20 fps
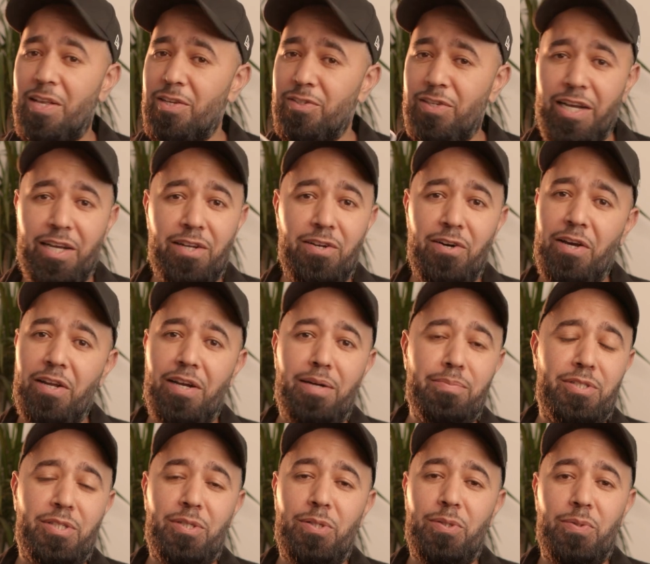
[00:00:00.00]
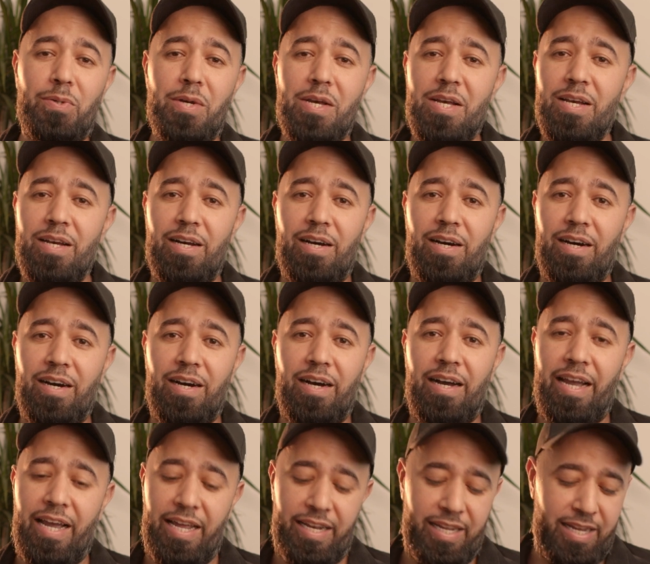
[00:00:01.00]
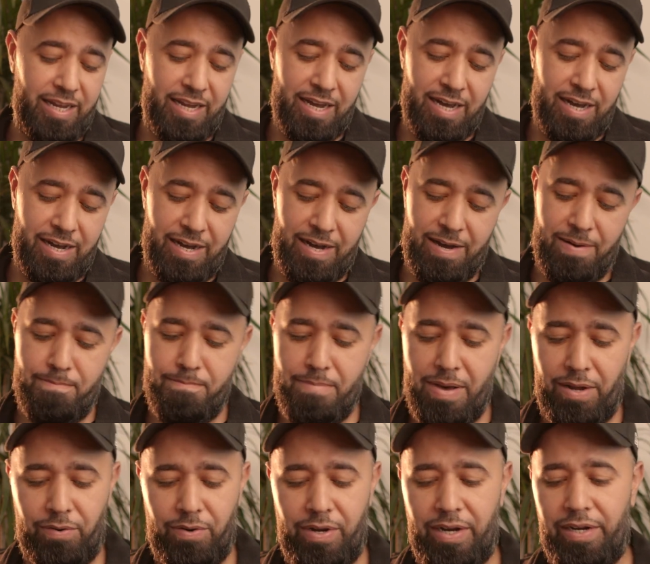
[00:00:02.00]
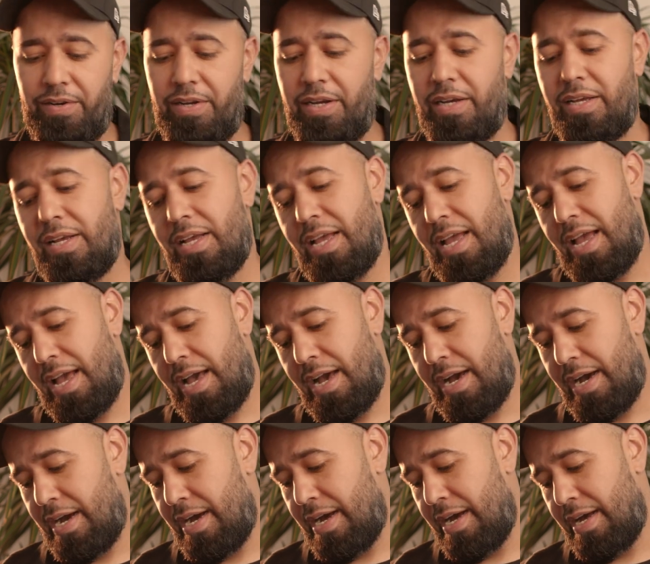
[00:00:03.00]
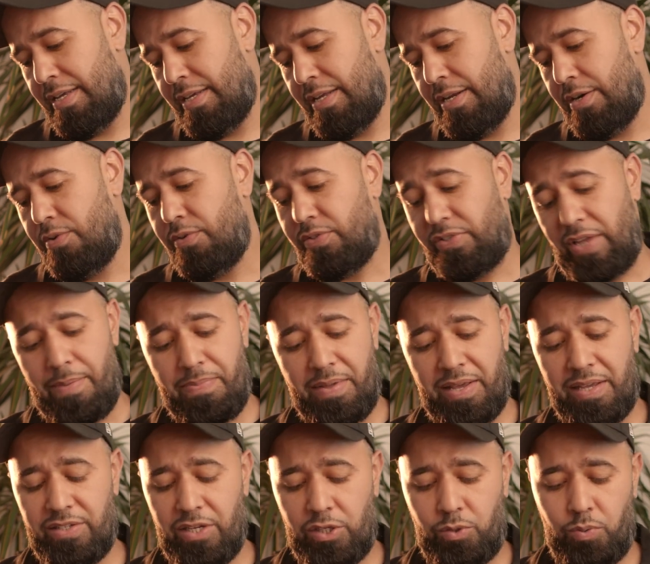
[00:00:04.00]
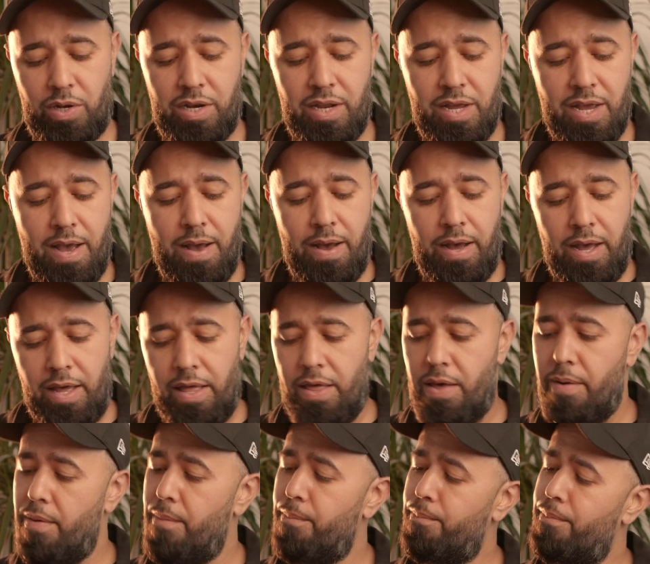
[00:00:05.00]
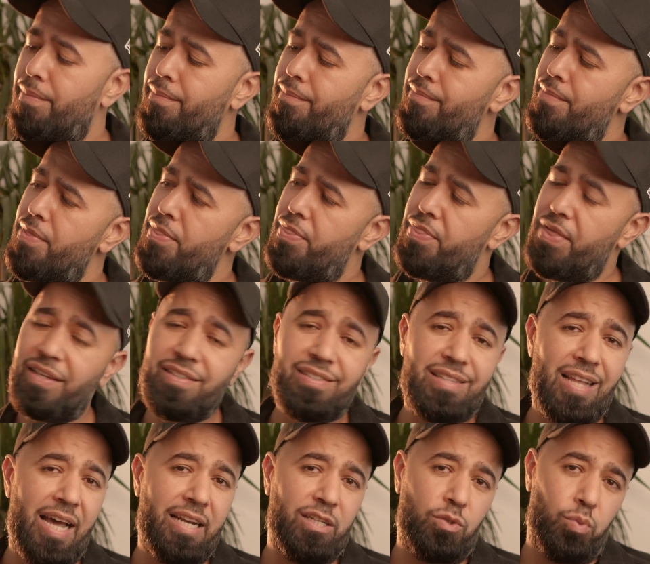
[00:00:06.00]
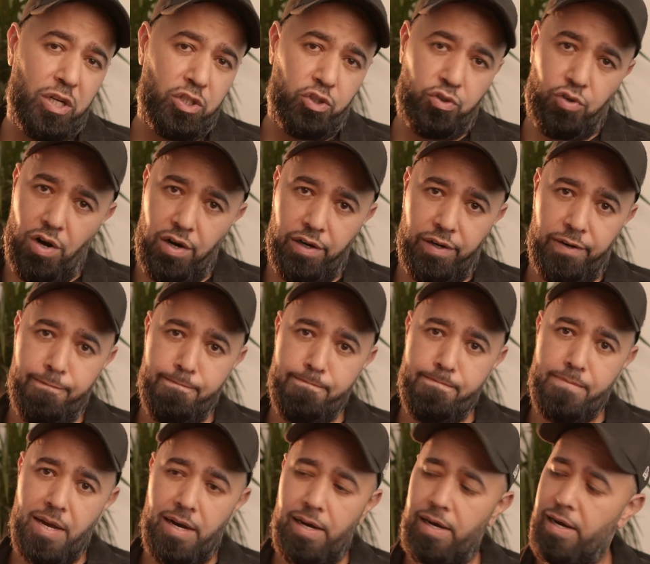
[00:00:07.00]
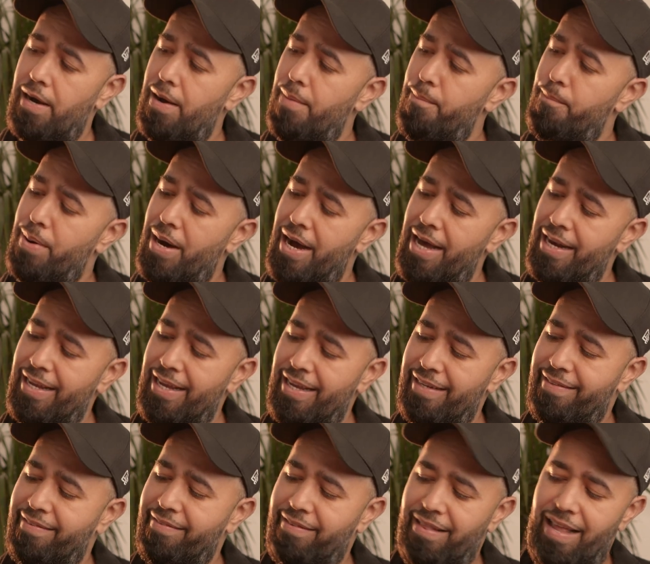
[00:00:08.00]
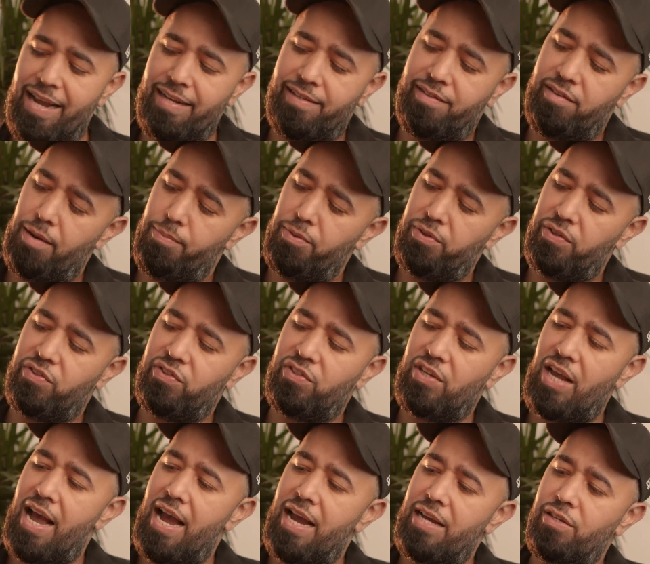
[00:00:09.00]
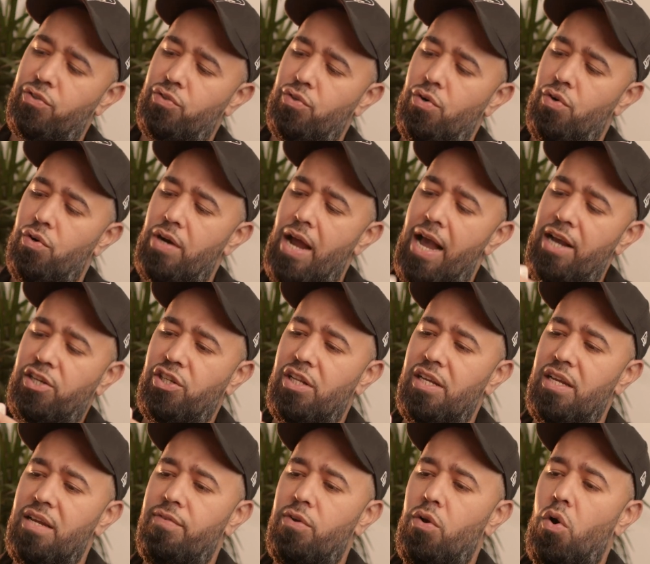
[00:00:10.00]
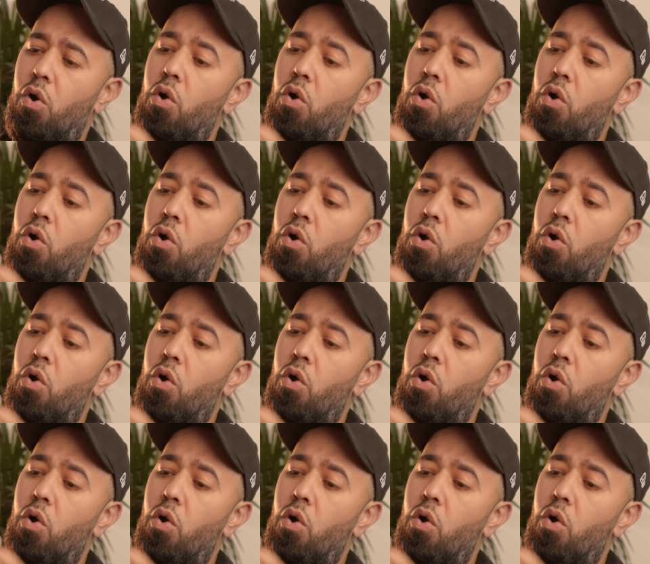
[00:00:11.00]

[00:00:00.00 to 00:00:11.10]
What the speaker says: So I could hook it up to any metal area. Same thing as this one. This light is way stronger. but it's like double the size, or actually even